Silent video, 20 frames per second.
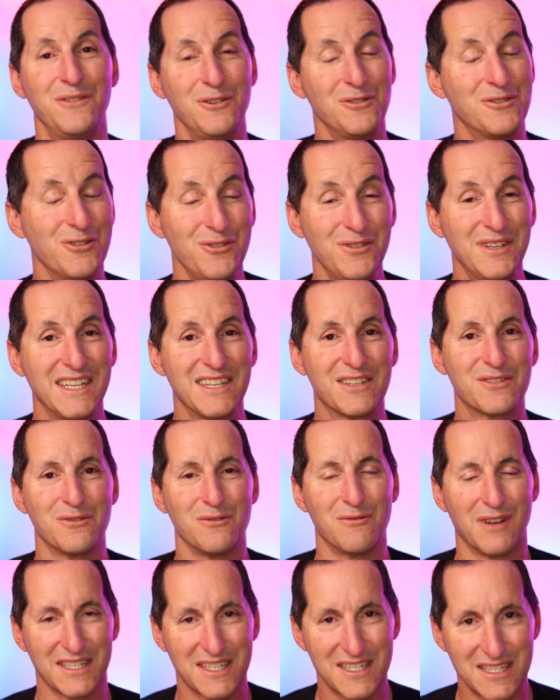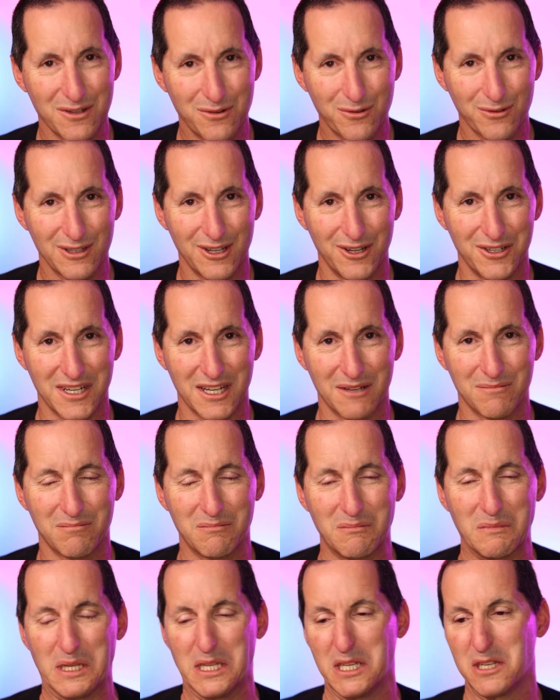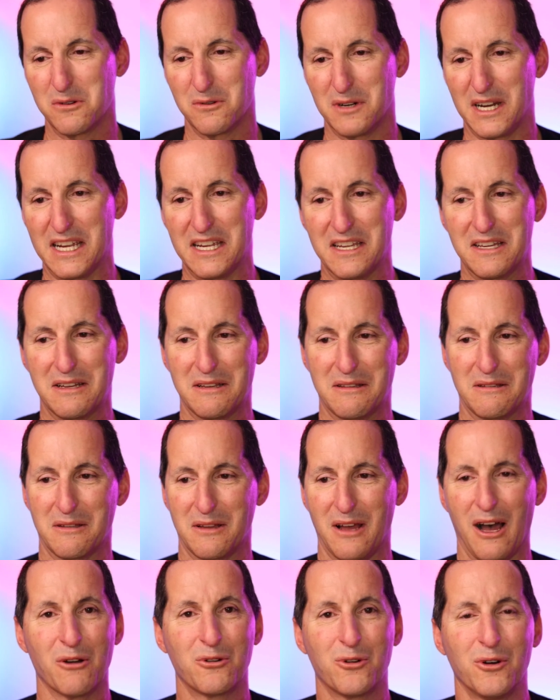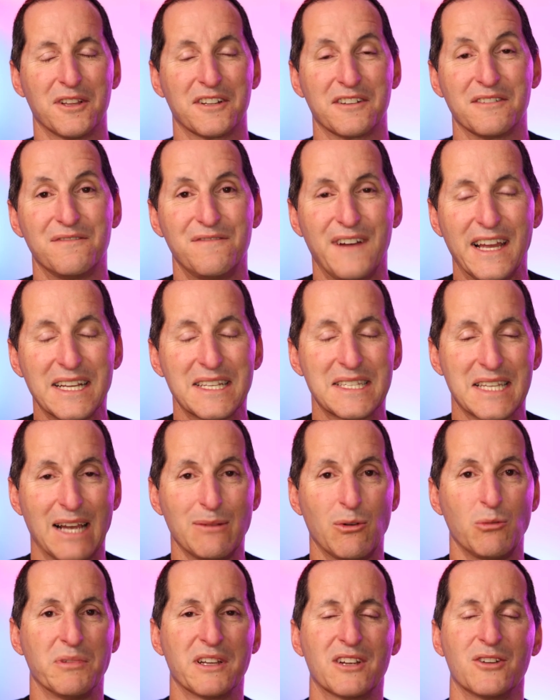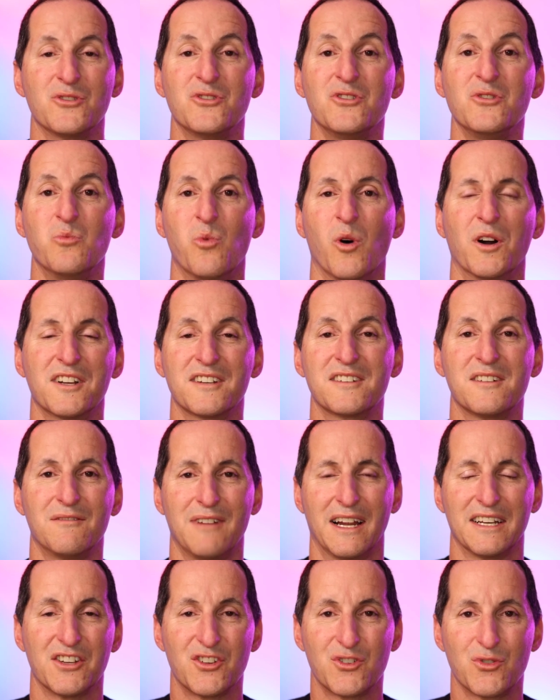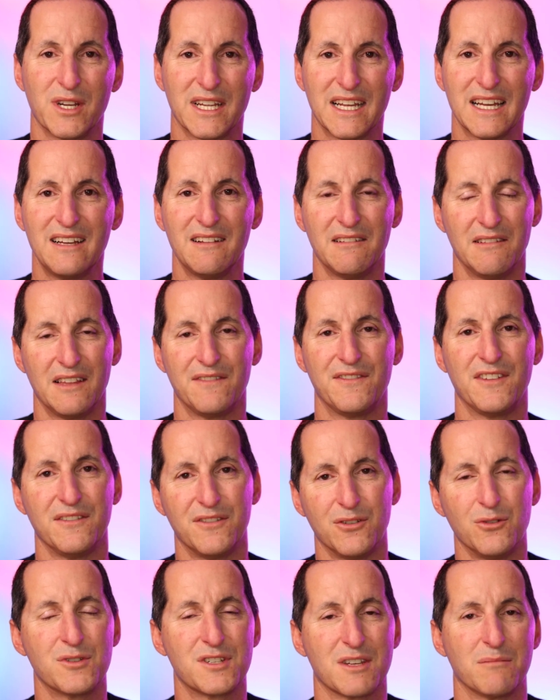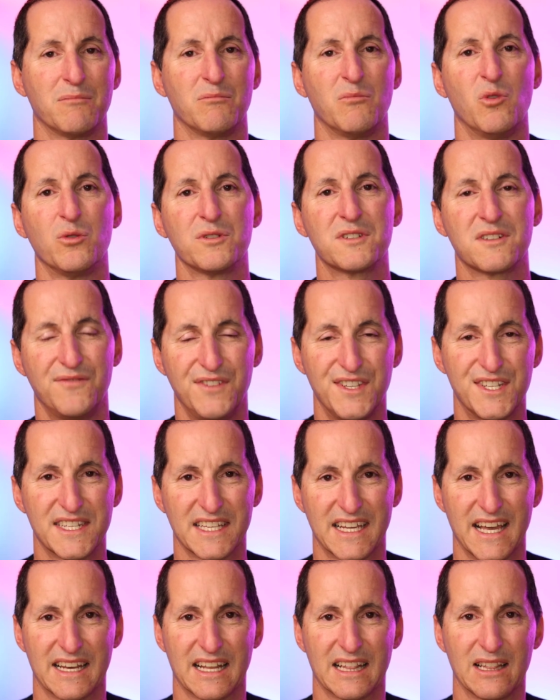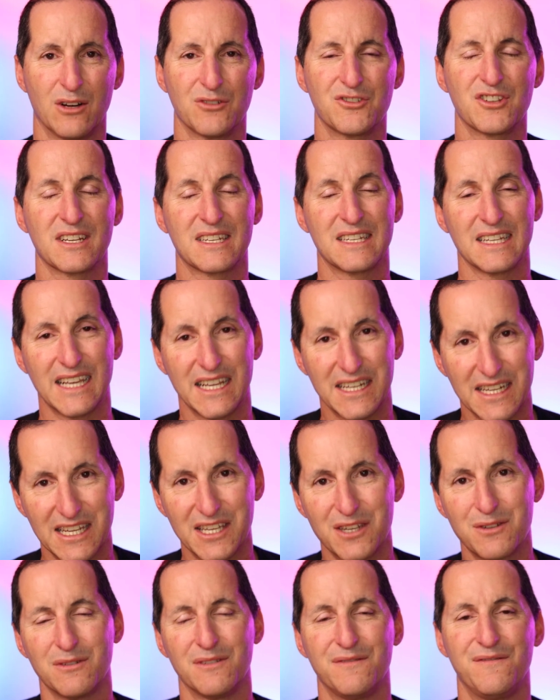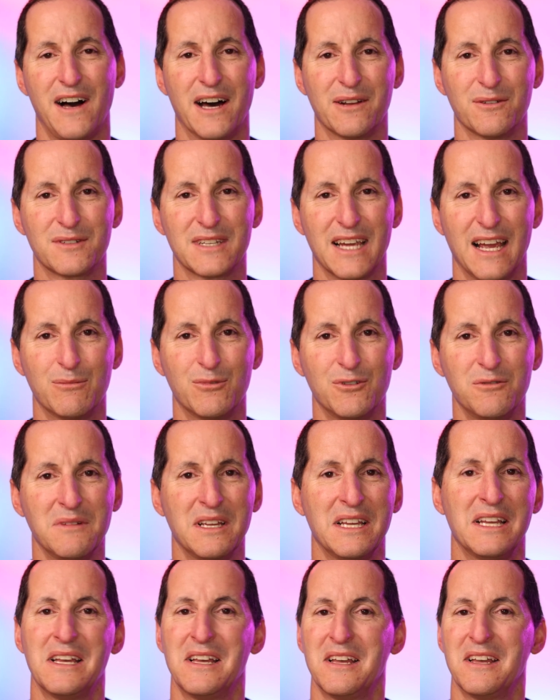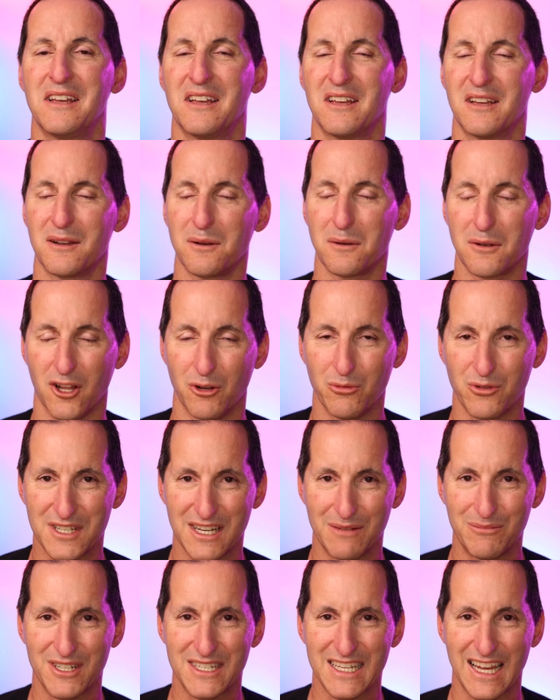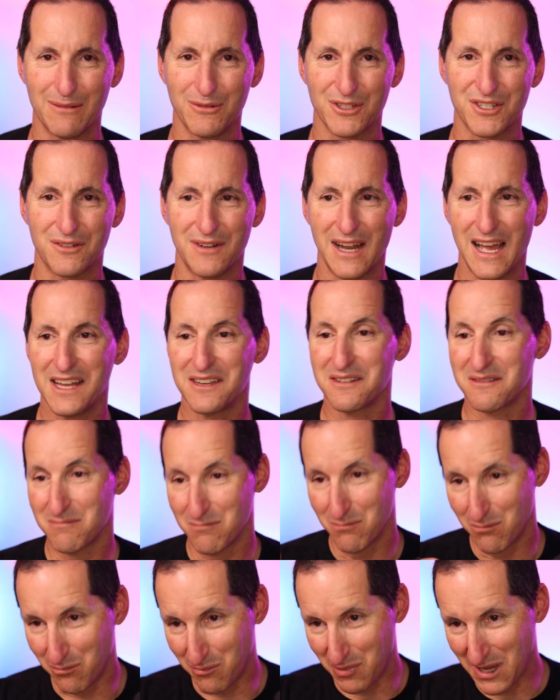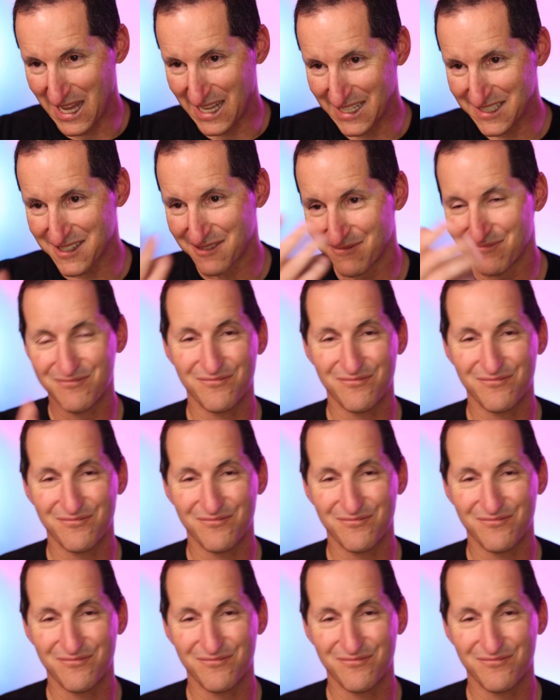you do need to run SQL Loader into a, I'll call it a fake table, because you wanted to run a trigger to do some more sophisticated logic to get it into a final table, global temporary tables are out. But